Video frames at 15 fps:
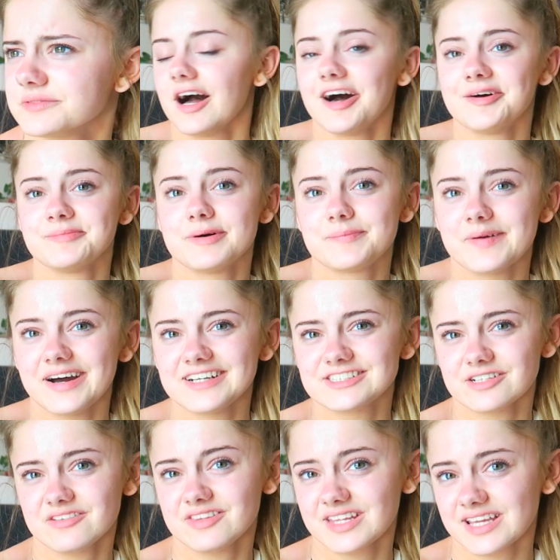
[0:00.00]
But I
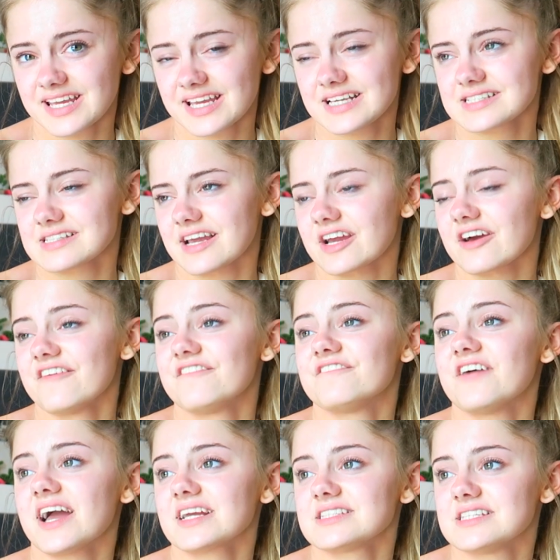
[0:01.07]
don't think it's like
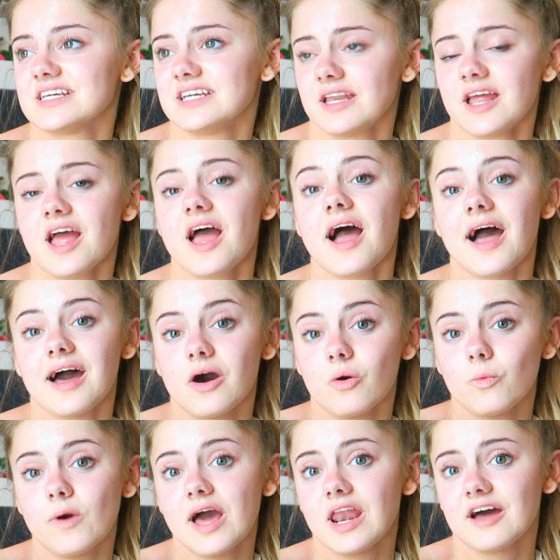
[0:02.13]
affected how
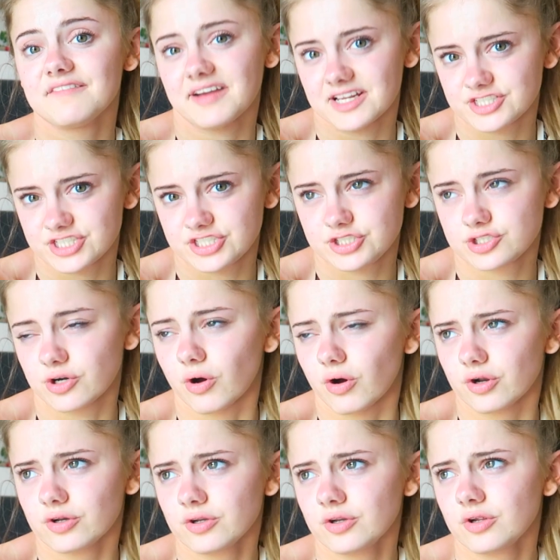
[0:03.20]
well I've actually
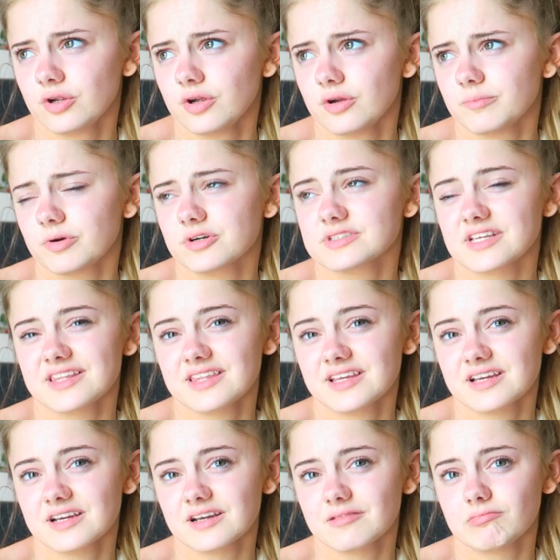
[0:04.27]
done, because I
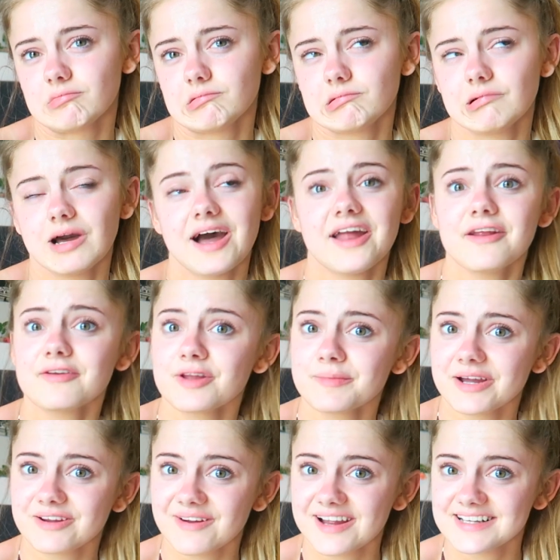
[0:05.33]
think more, I don't know
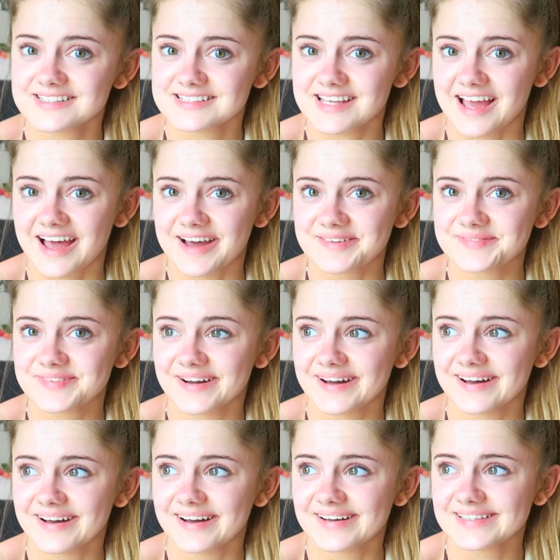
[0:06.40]
my grades yet,
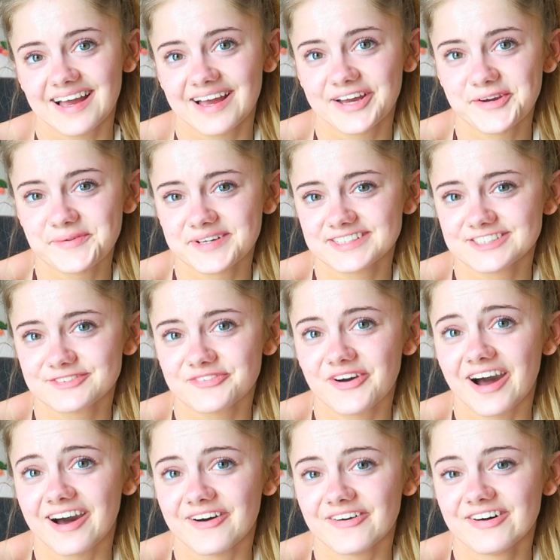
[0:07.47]
but I hope I did
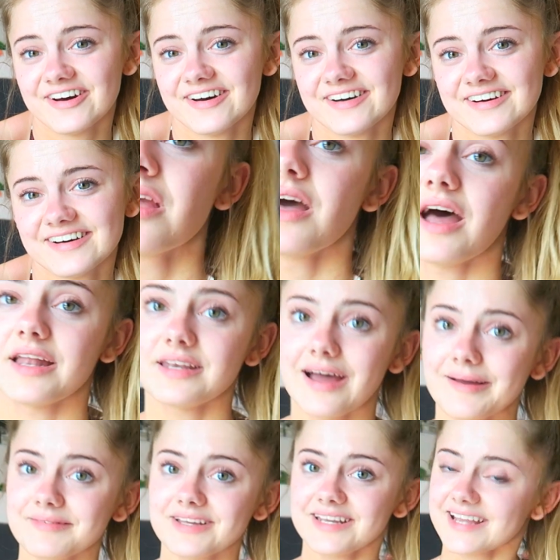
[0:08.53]
well. And now
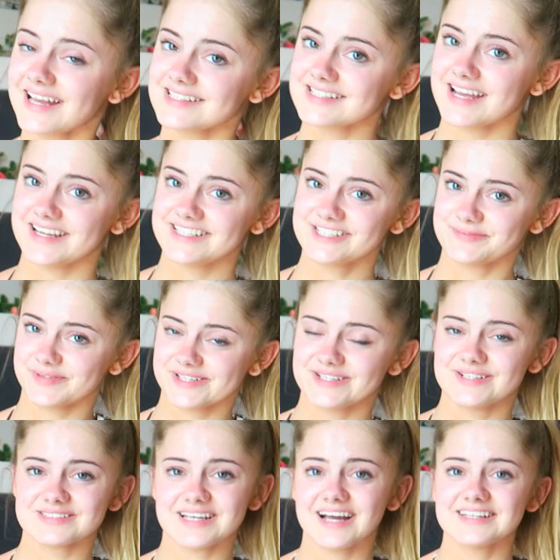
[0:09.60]
I'm gonna get changed
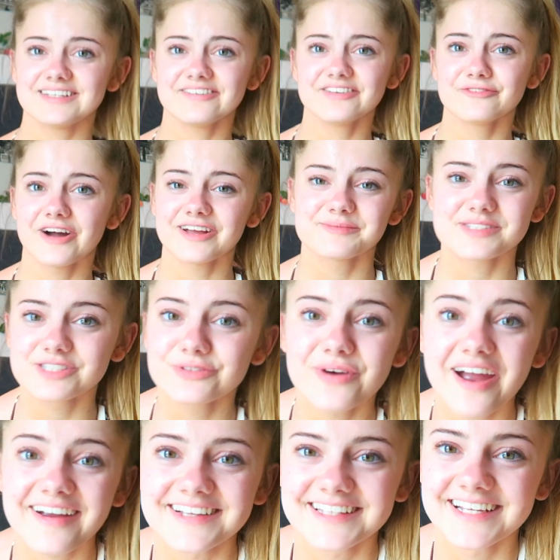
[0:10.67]
because I don't know why I'm still
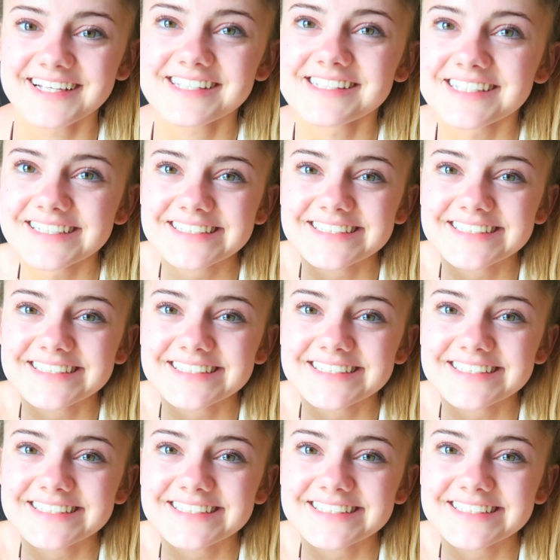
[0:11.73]
wearing this.